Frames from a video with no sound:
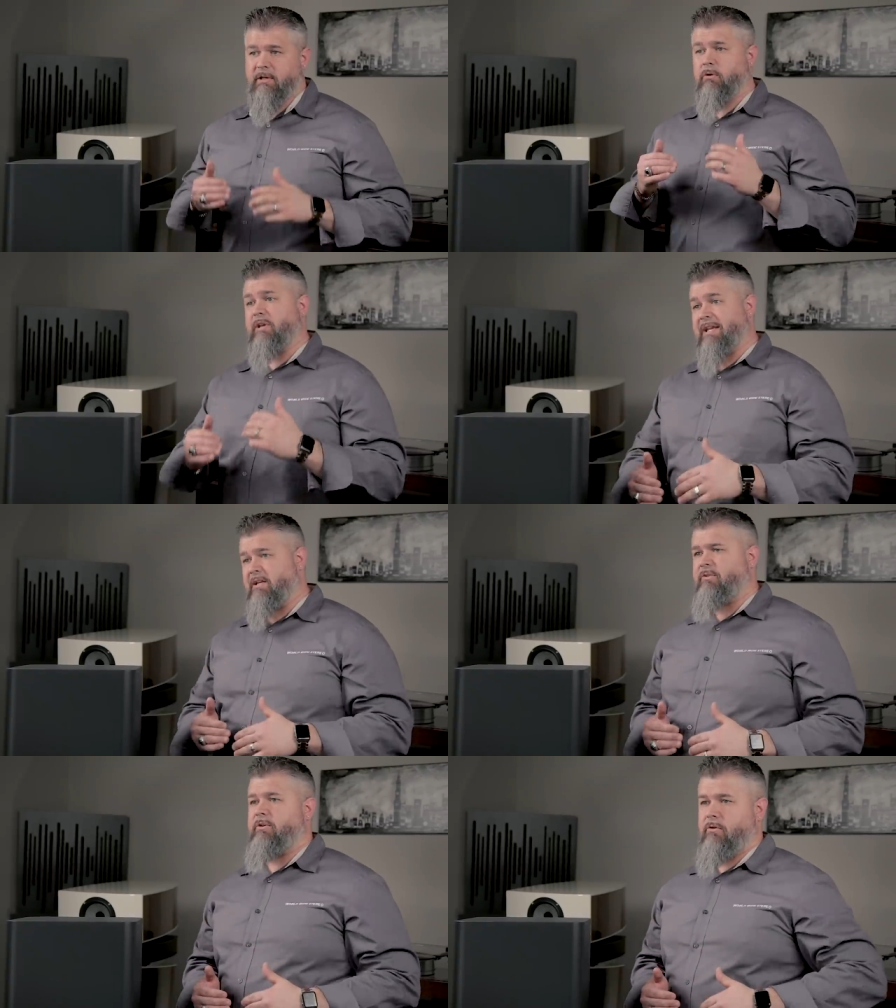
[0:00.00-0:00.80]
You
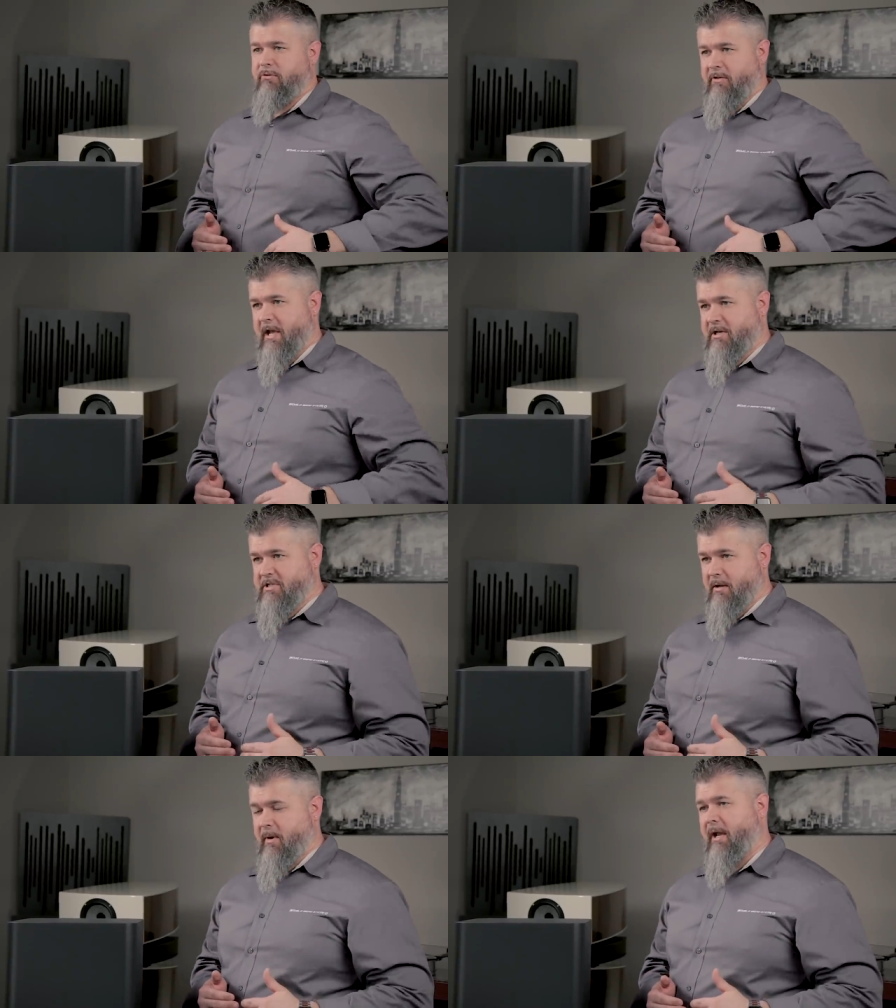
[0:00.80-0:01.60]
need to to use the
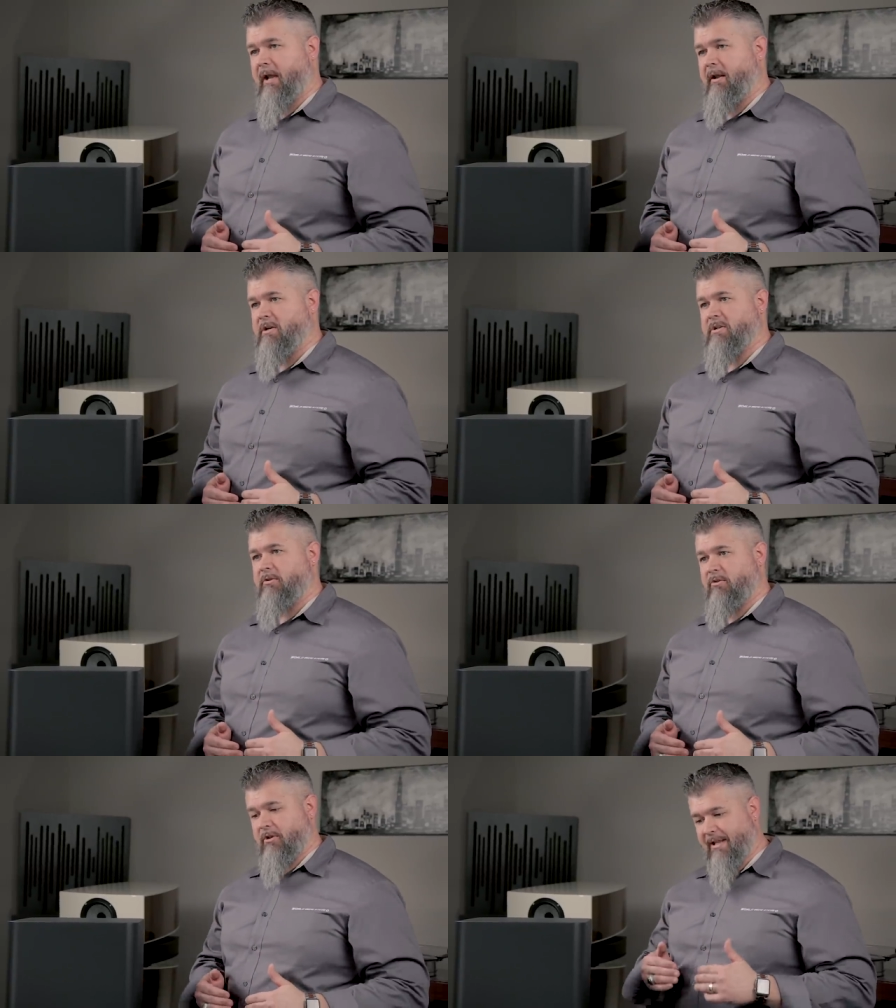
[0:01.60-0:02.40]
HDMI connection
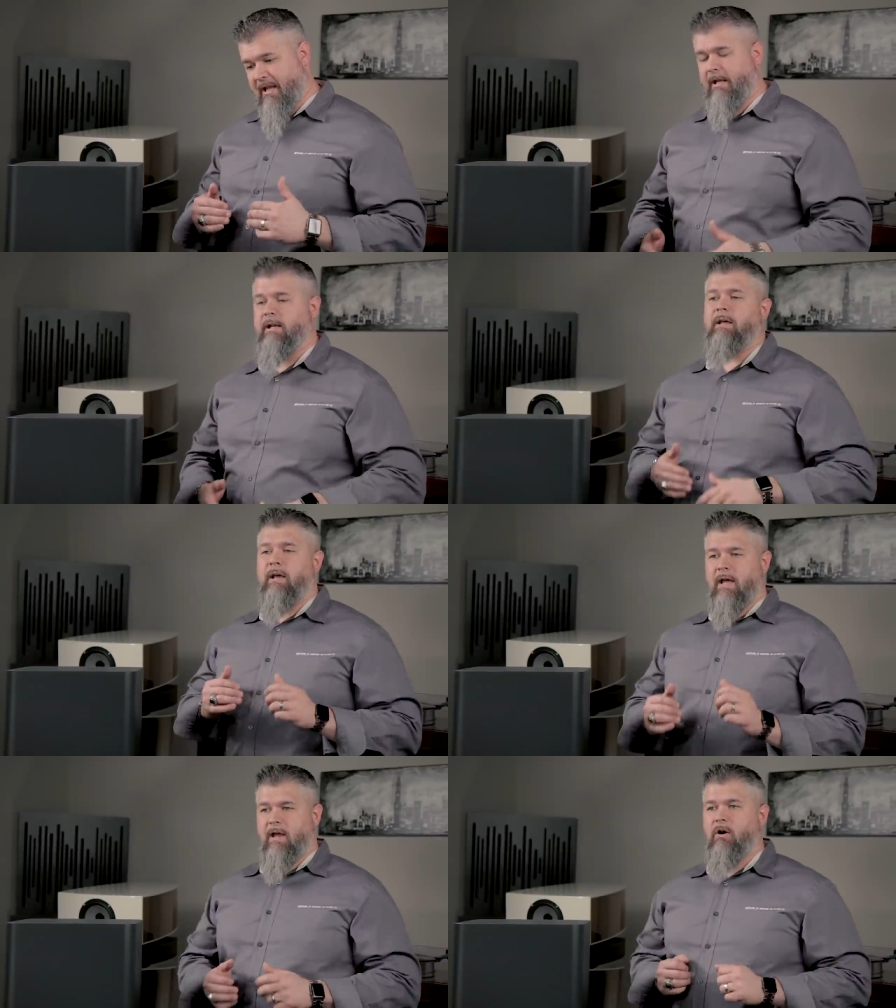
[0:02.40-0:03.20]
to get
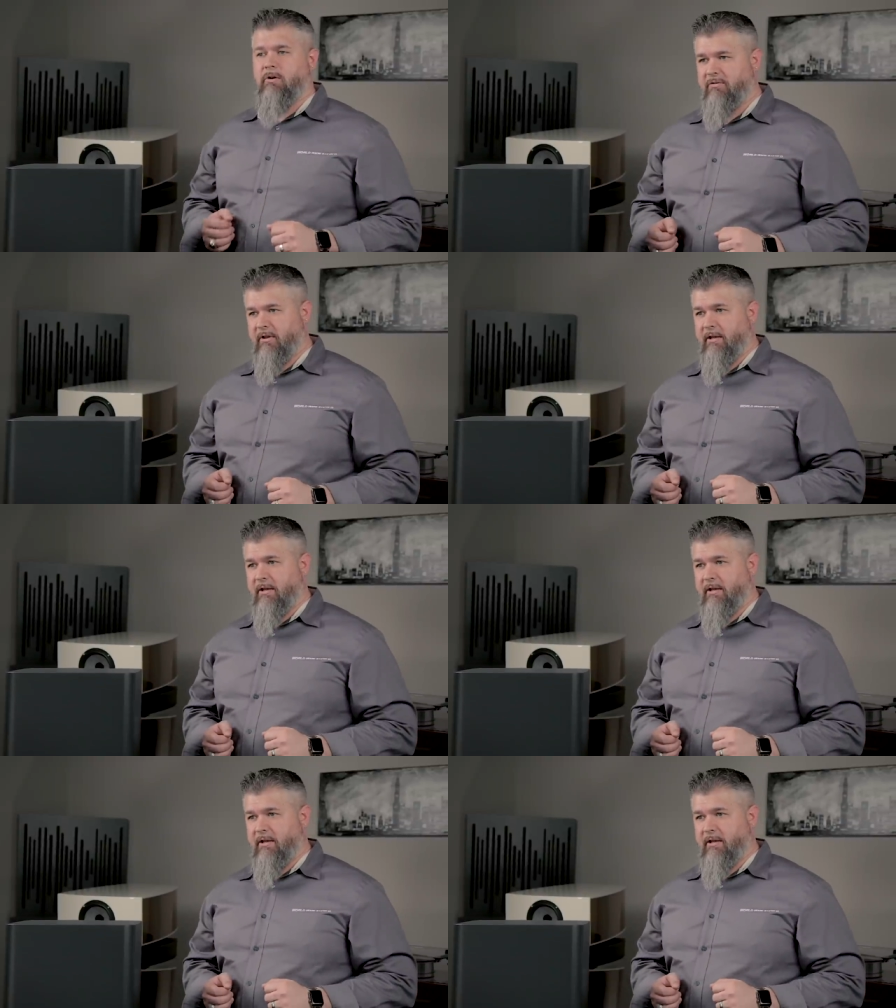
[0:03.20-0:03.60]
ARC.